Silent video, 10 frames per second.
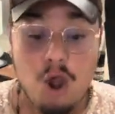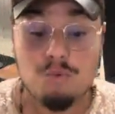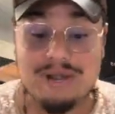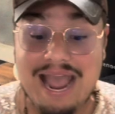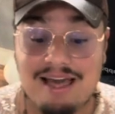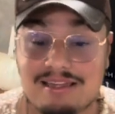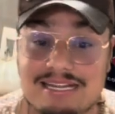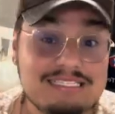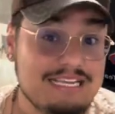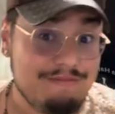
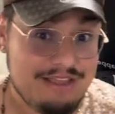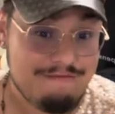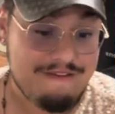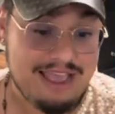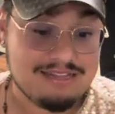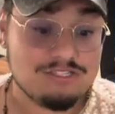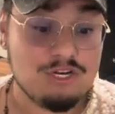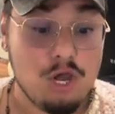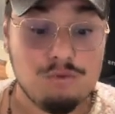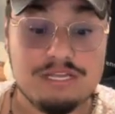reality TV fans
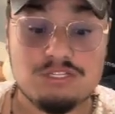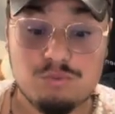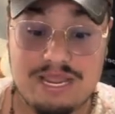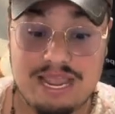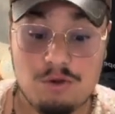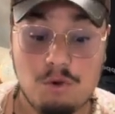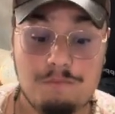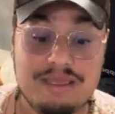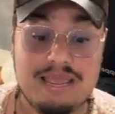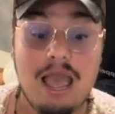know this weekend will
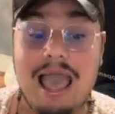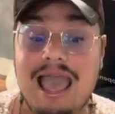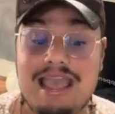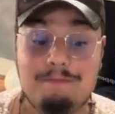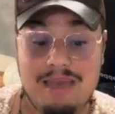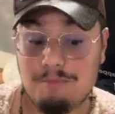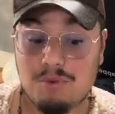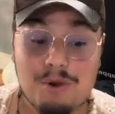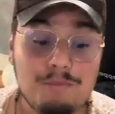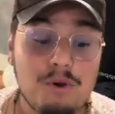be a
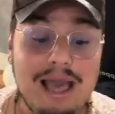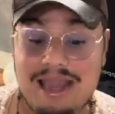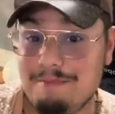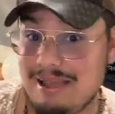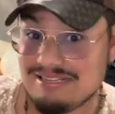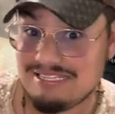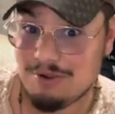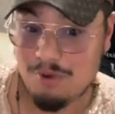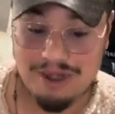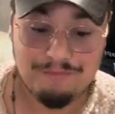memorable and messy
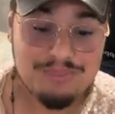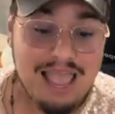one.